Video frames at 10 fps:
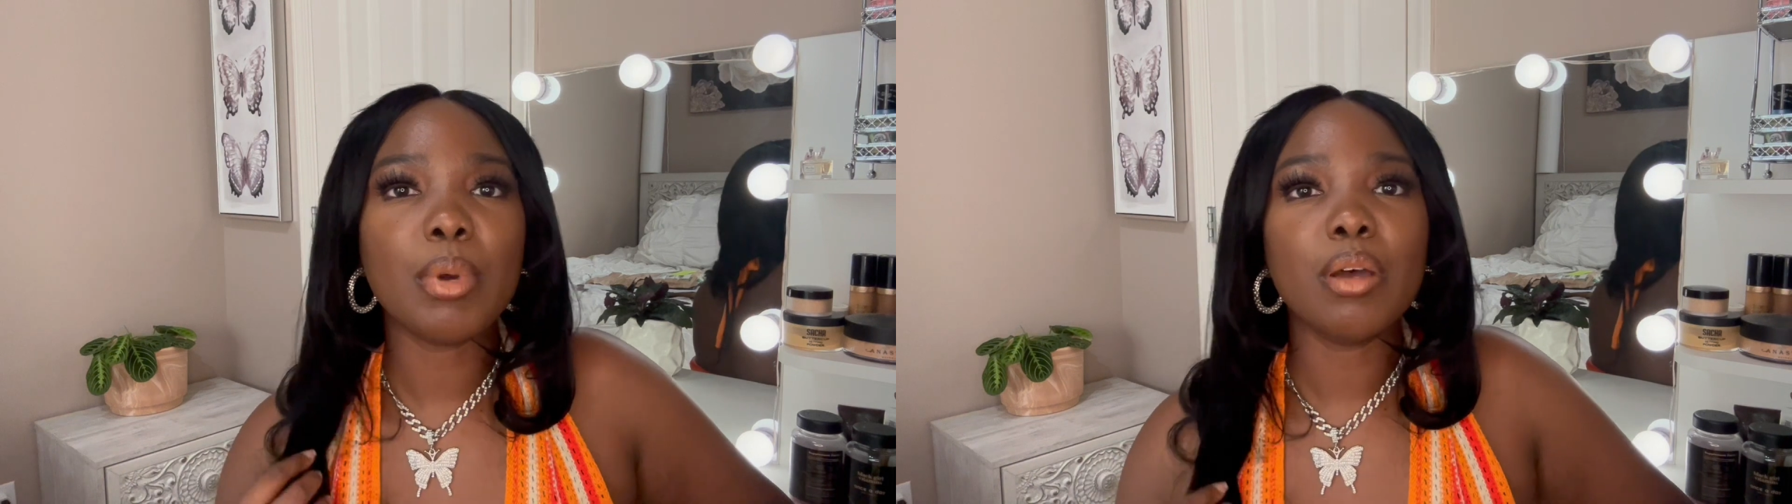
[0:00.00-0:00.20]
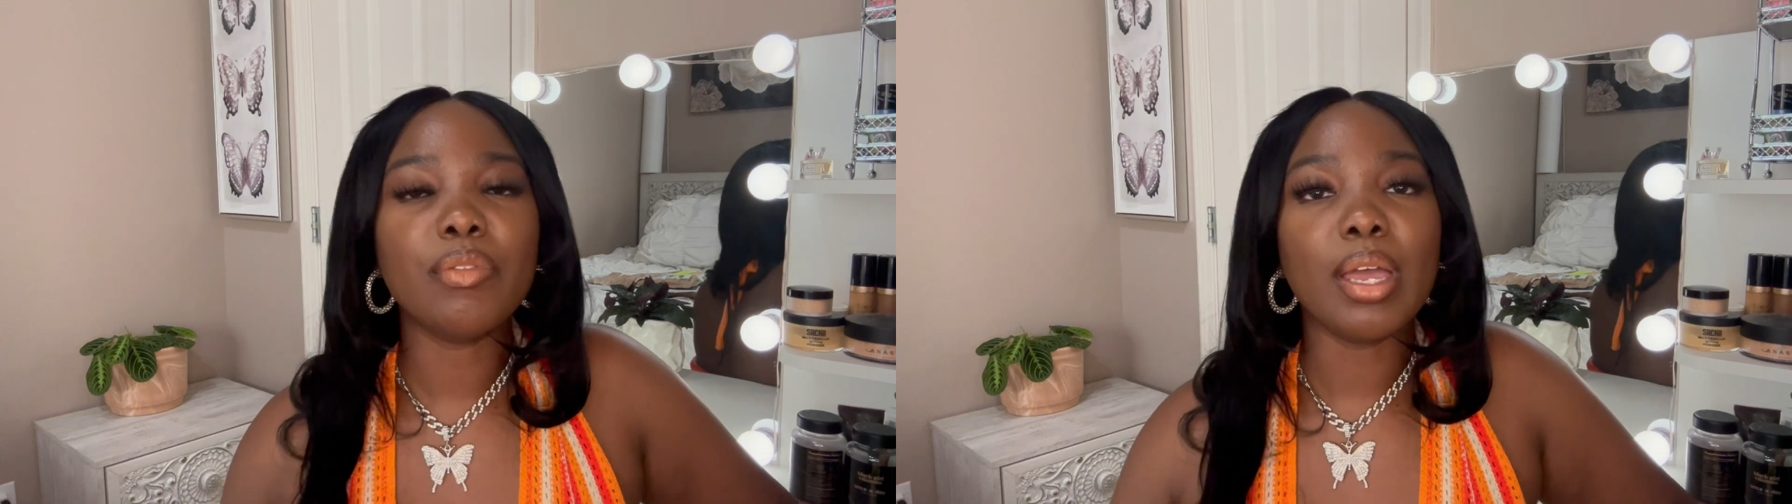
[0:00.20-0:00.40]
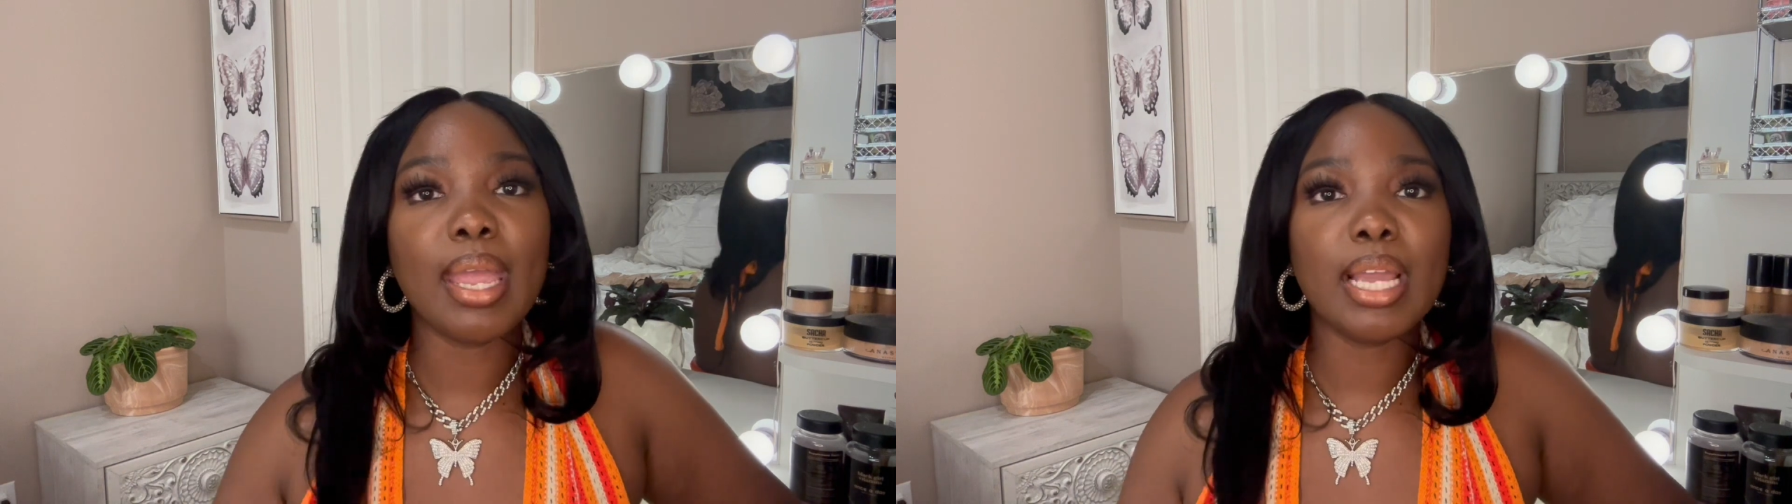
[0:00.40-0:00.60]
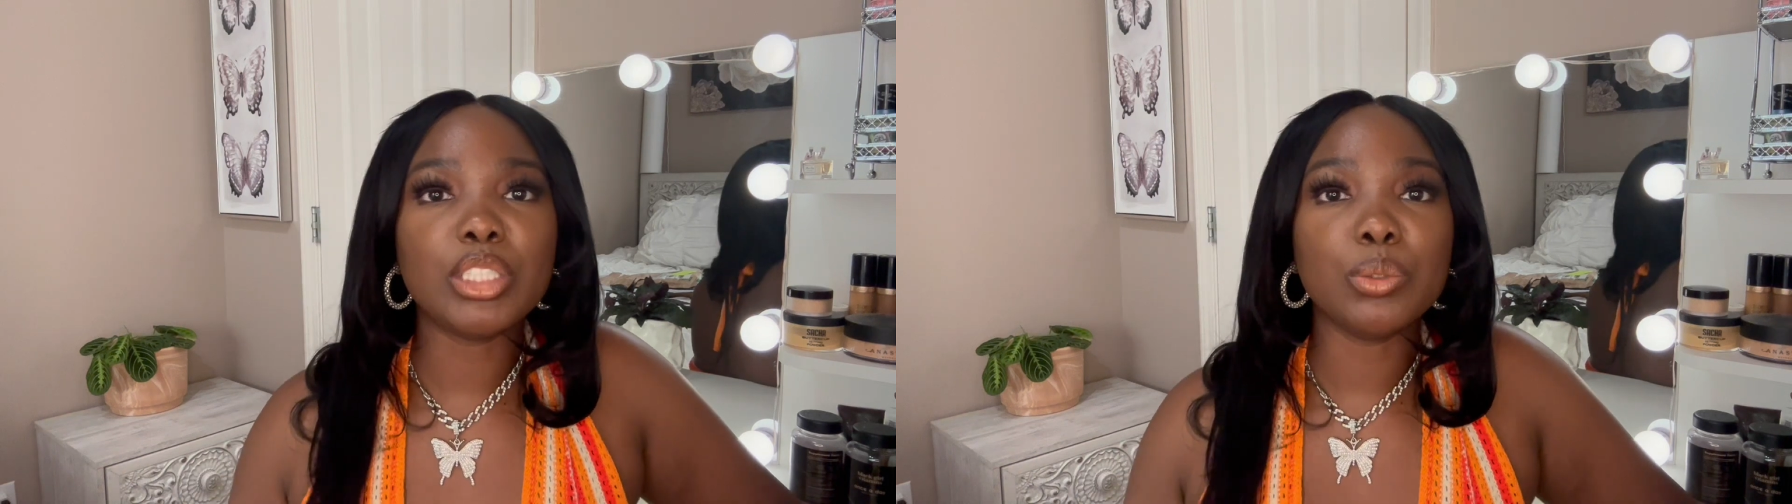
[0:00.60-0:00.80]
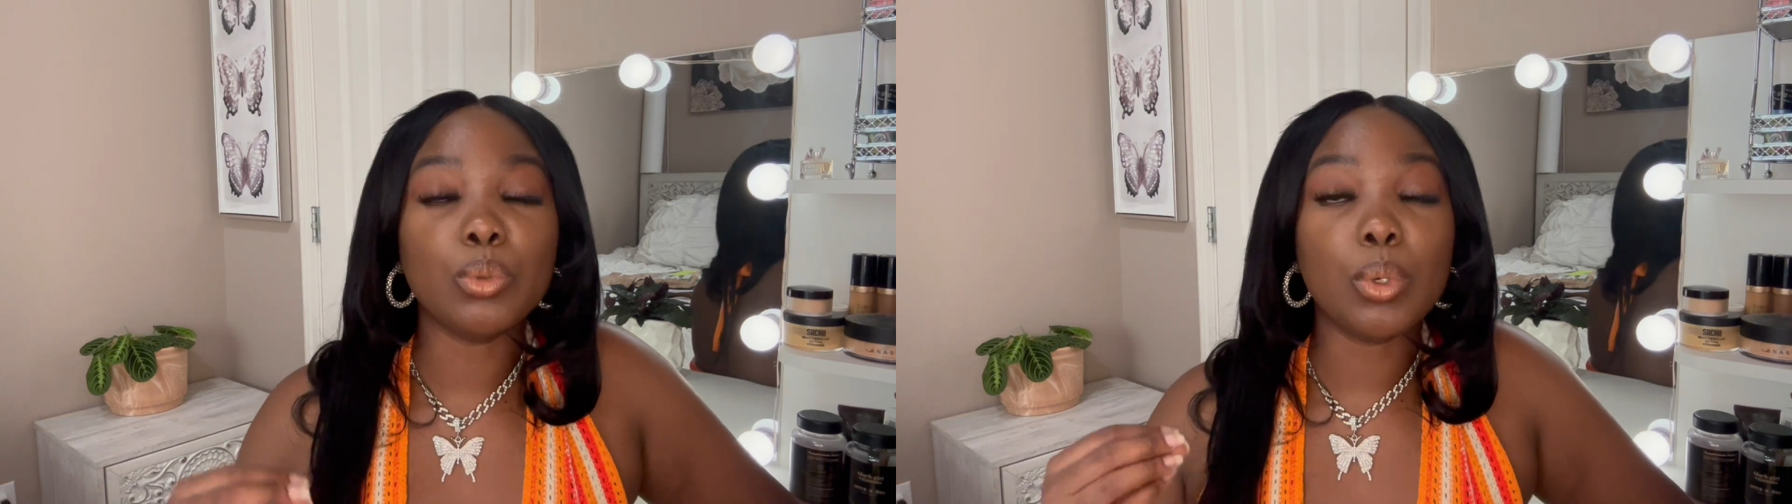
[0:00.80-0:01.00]
of the
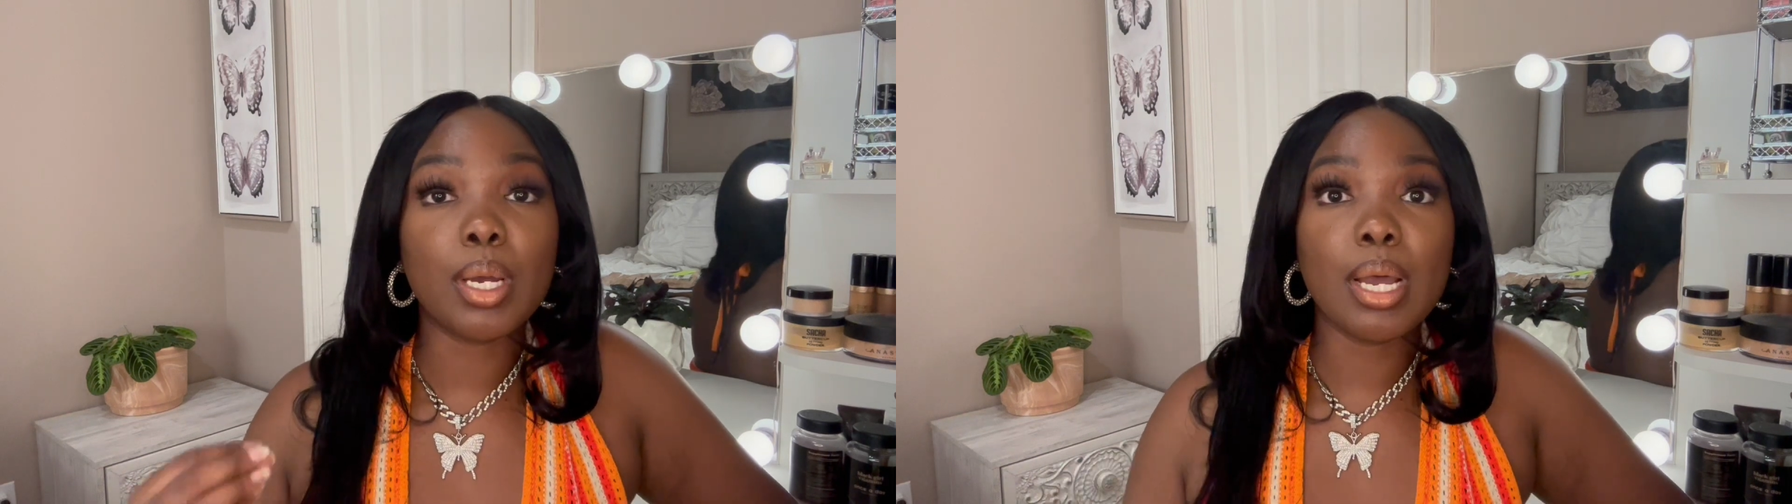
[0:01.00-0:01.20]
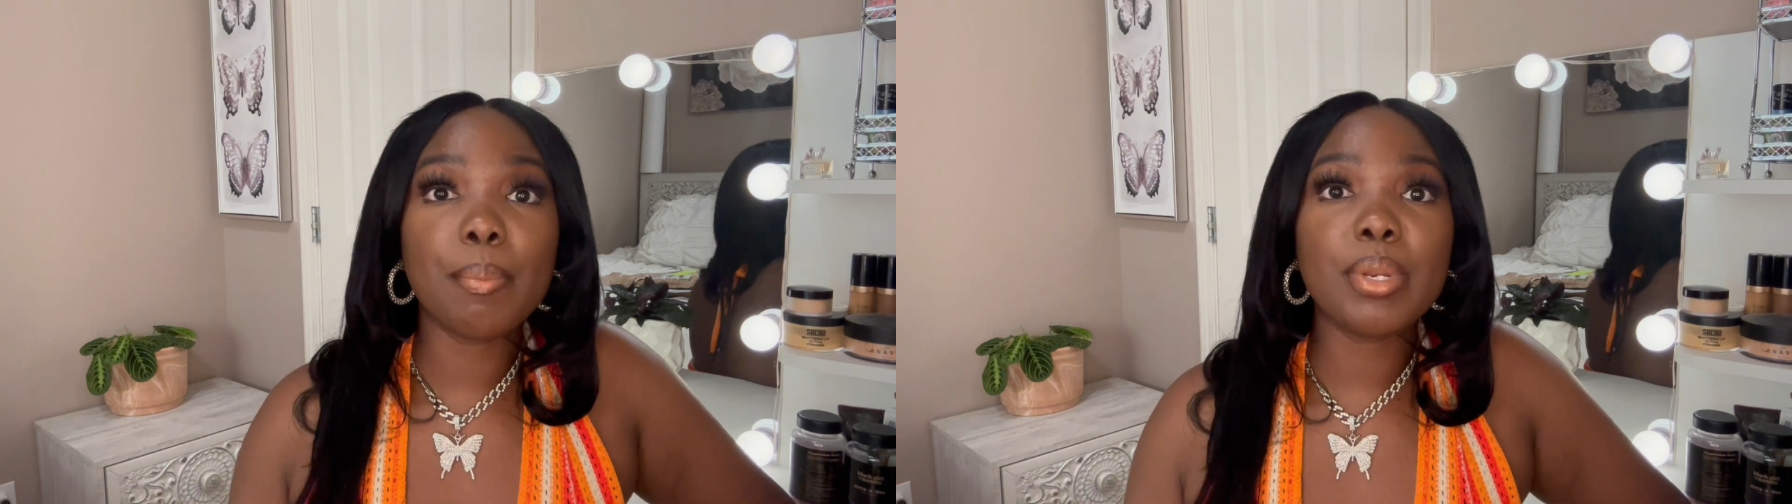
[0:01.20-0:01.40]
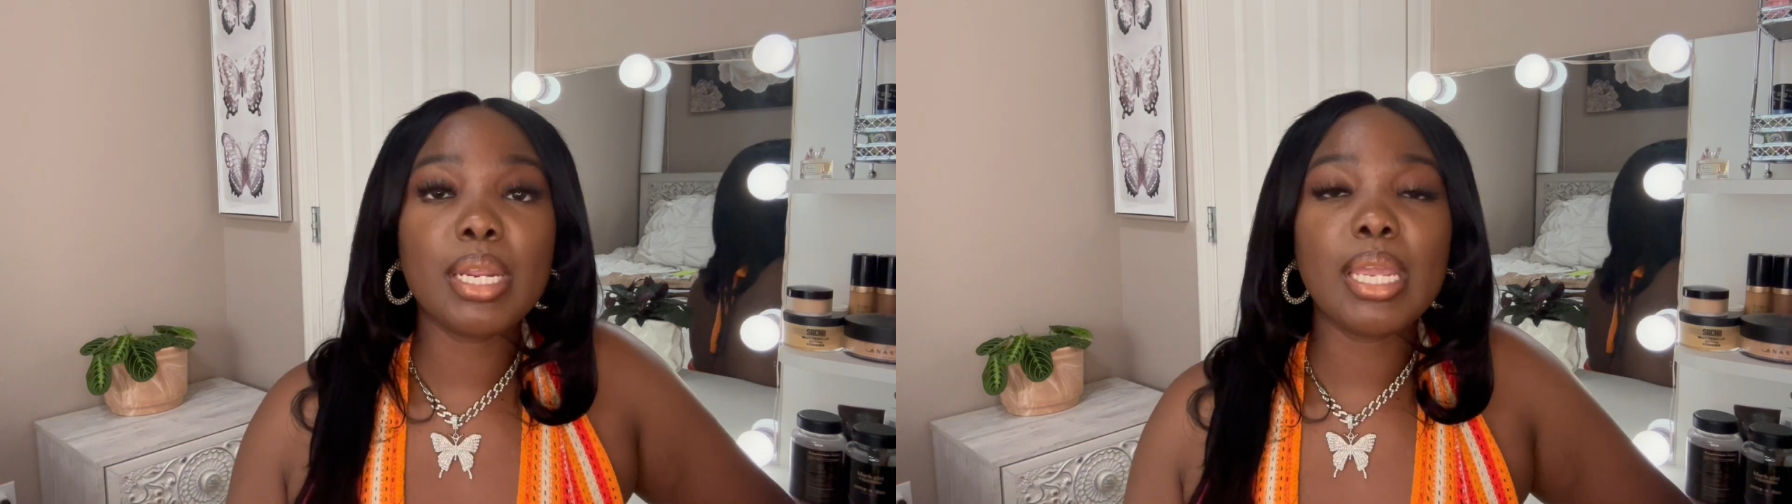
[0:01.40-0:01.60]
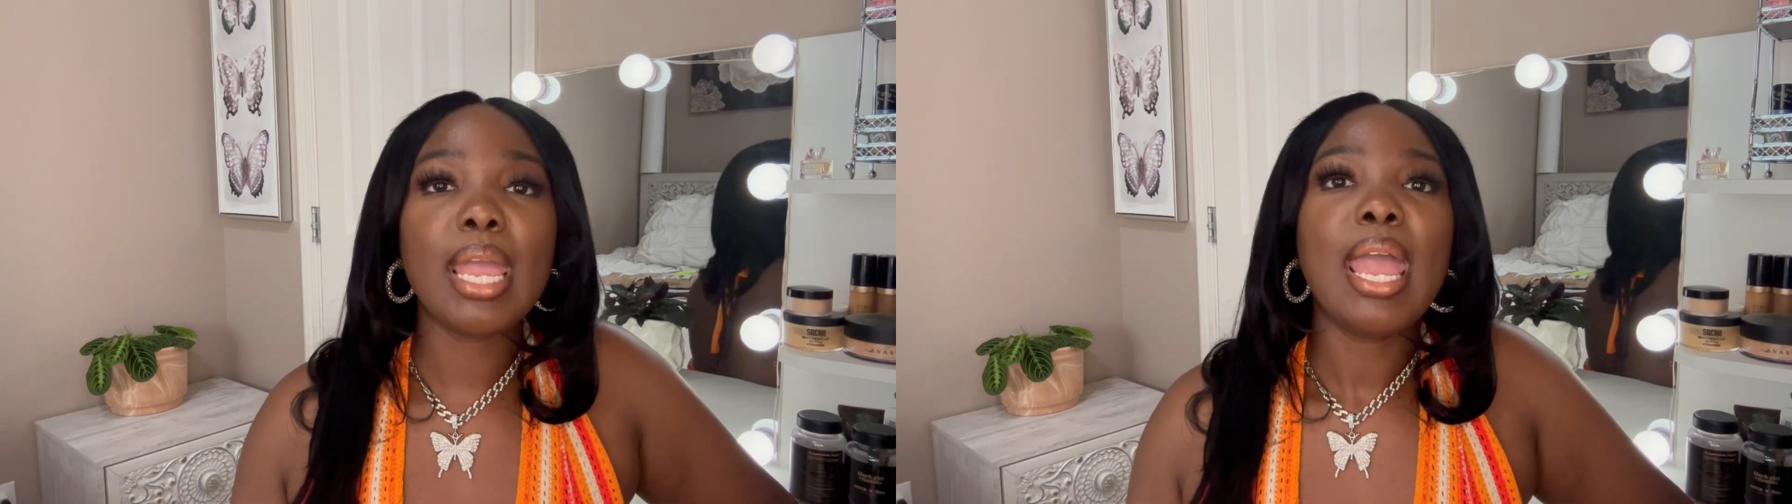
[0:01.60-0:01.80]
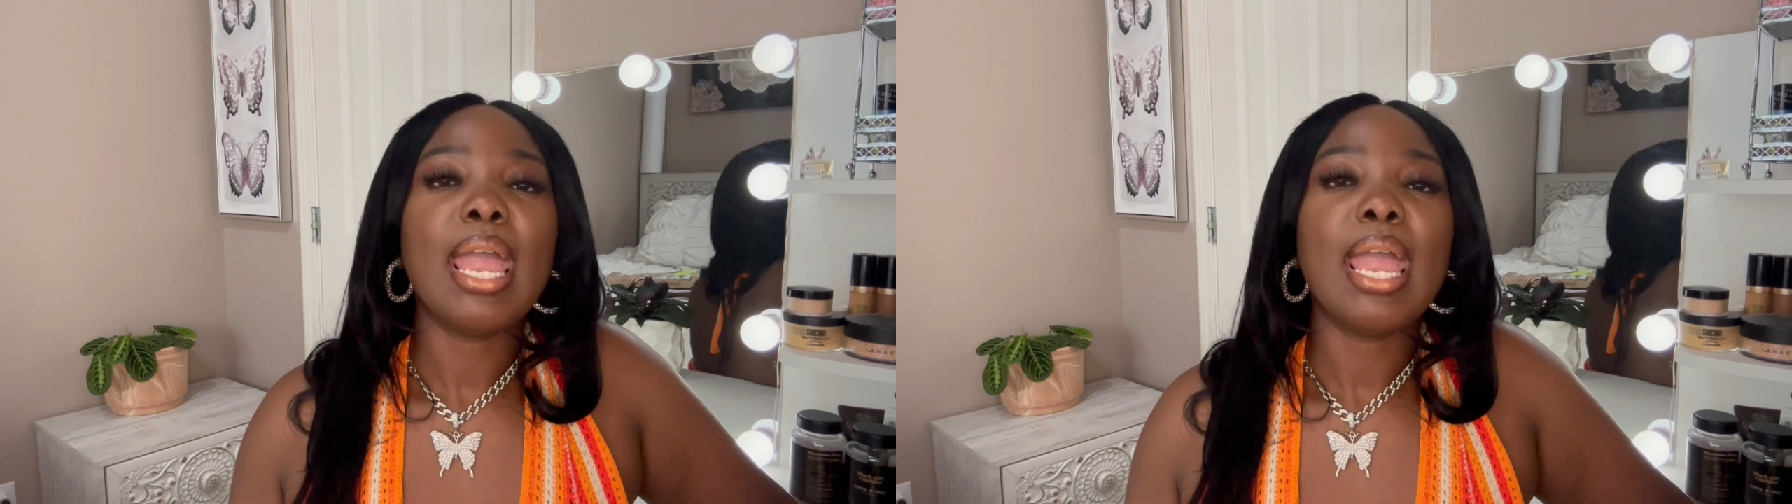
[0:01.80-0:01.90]
actual company